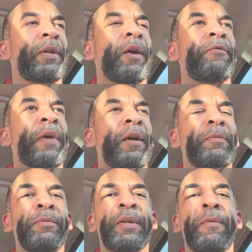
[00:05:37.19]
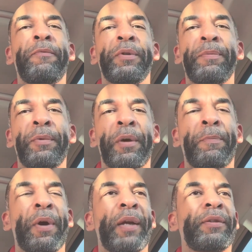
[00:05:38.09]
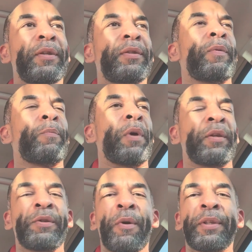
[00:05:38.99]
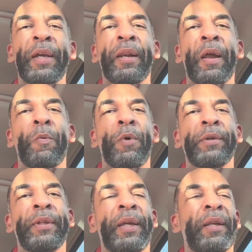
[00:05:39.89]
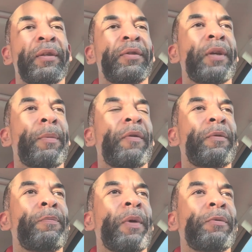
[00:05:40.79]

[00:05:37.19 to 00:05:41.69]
And I found some for some good prices, but it's going to take a lot of work to get into some of them.